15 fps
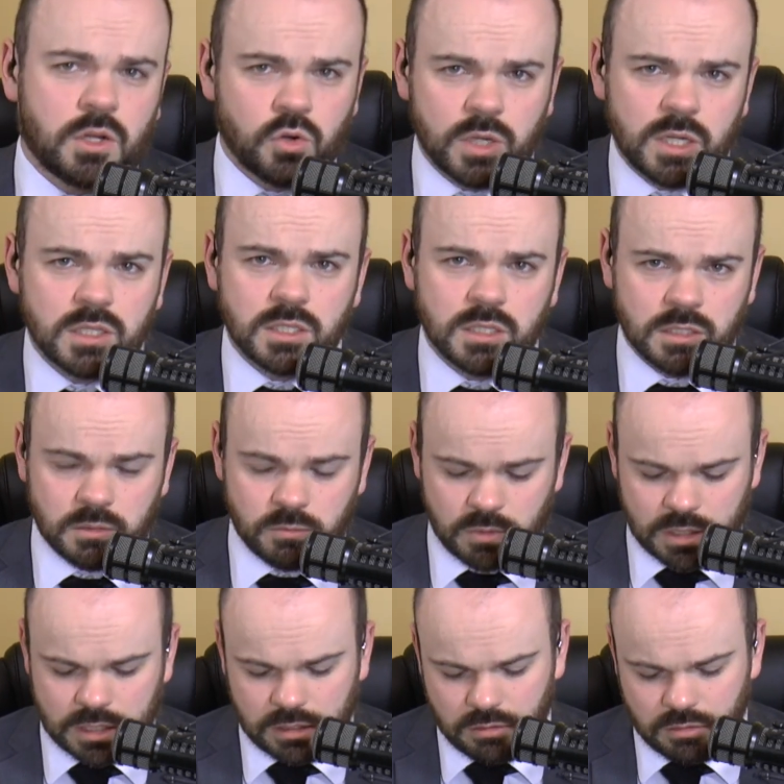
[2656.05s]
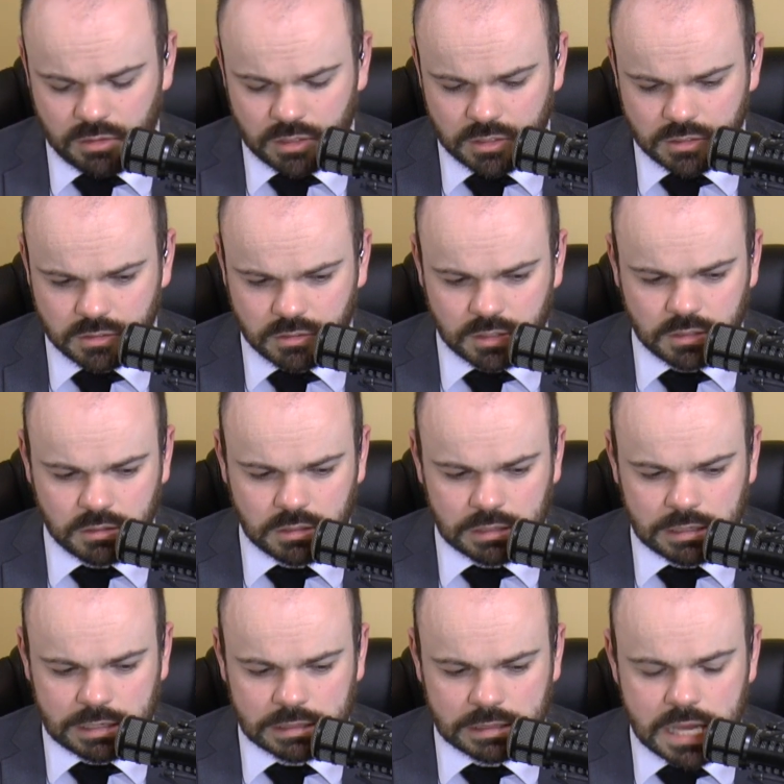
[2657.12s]
criticism like this or
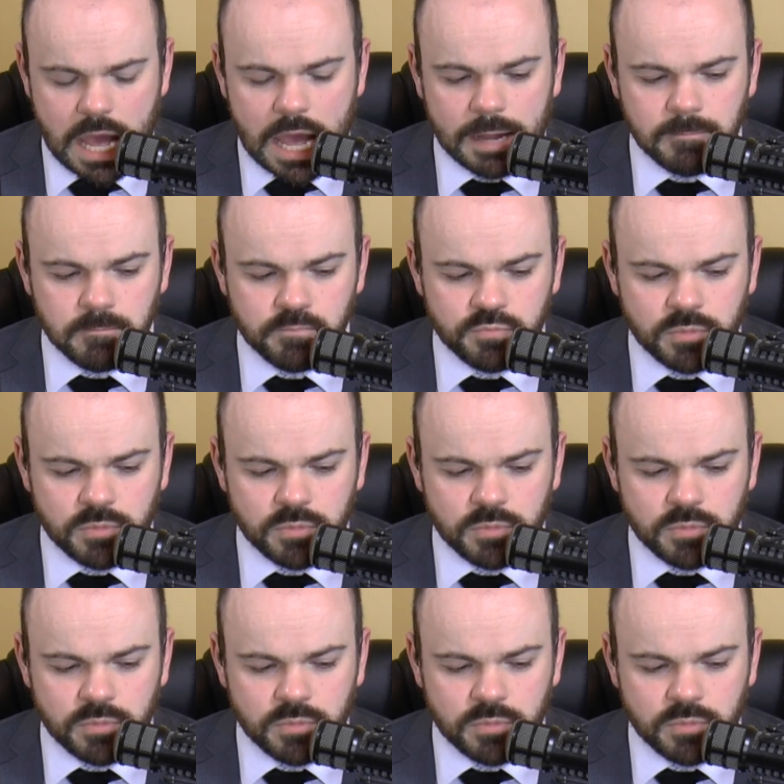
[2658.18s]
anything like that,